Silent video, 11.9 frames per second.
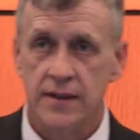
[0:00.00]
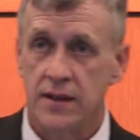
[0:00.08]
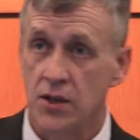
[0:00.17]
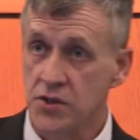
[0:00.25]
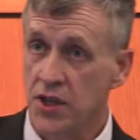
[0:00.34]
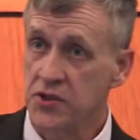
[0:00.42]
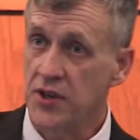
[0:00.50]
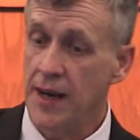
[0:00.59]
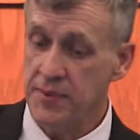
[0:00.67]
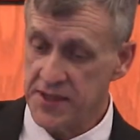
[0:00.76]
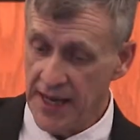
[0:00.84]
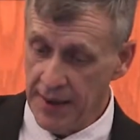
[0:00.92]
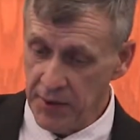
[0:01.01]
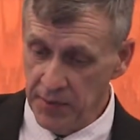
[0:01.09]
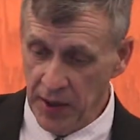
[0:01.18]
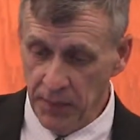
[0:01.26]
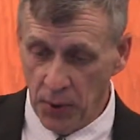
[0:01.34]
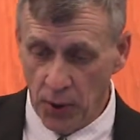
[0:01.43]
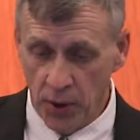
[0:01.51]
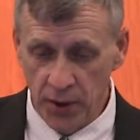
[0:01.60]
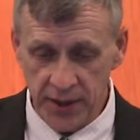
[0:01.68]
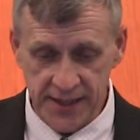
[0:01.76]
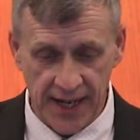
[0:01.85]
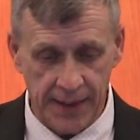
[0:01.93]
It goes on to describe a time to be
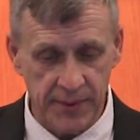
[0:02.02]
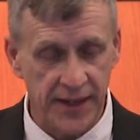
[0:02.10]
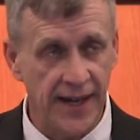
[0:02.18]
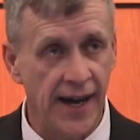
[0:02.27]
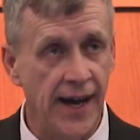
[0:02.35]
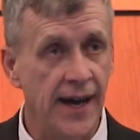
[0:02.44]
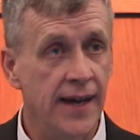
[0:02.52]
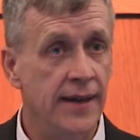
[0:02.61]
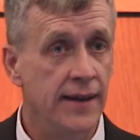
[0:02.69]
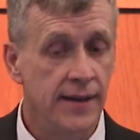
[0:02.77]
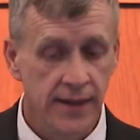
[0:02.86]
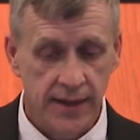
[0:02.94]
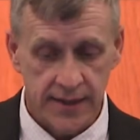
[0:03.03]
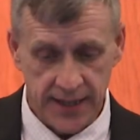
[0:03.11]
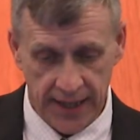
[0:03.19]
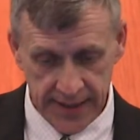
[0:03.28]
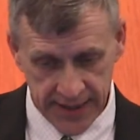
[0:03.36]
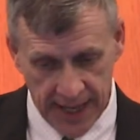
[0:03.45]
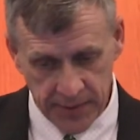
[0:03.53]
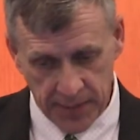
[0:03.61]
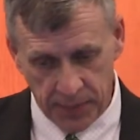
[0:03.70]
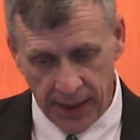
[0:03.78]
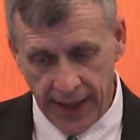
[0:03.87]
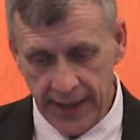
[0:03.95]
born, a time to die, time to
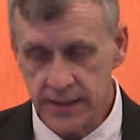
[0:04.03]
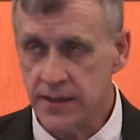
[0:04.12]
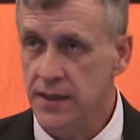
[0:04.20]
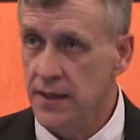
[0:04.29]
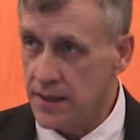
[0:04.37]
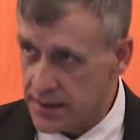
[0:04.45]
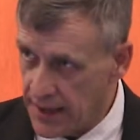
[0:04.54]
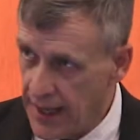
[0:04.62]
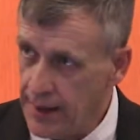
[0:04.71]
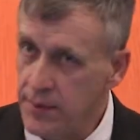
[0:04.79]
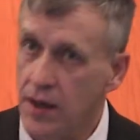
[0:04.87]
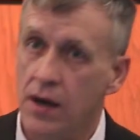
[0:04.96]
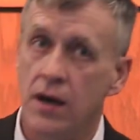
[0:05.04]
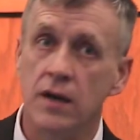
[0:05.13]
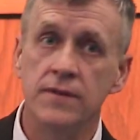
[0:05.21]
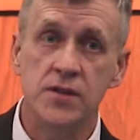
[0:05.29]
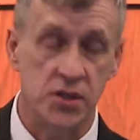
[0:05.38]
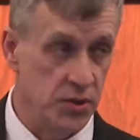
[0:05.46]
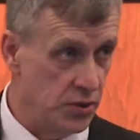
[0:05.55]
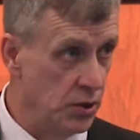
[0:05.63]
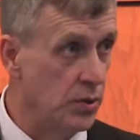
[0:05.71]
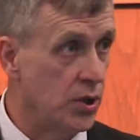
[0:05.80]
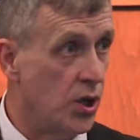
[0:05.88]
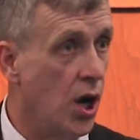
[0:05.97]
plant, a time to harvest.
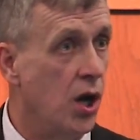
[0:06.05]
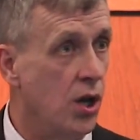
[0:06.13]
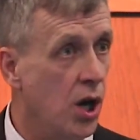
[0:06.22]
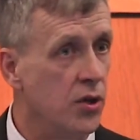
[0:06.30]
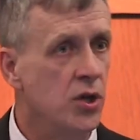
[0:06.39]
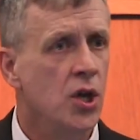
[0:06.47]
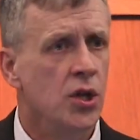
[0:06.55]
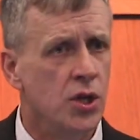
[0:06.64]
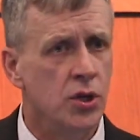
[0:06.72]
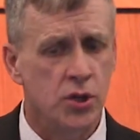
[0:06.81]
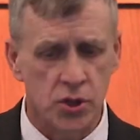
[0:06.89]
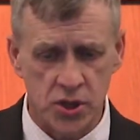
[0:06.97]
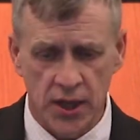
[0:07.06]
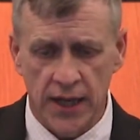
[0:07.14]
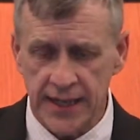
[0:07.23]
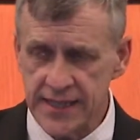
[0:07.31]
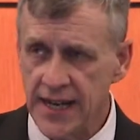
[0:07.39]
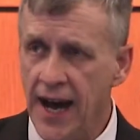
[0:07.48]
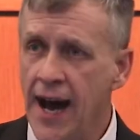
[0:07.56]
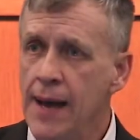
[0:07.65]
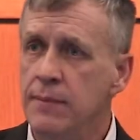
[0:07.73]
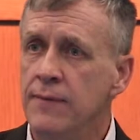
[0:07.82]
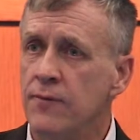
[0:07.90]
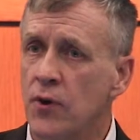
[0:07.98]
You recall, there's a
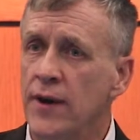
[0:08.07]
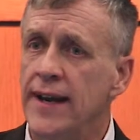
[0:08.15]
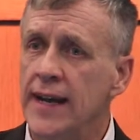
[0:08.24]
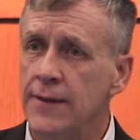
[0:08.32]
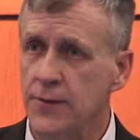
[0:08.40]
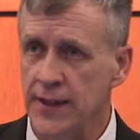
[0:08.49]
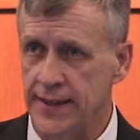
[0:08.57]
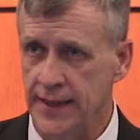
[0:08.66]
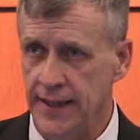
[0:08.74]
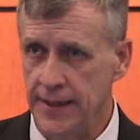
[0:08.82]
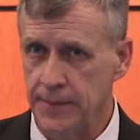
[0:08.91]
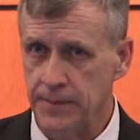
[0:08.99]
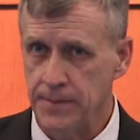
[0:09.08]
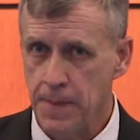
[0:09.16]
time for everything.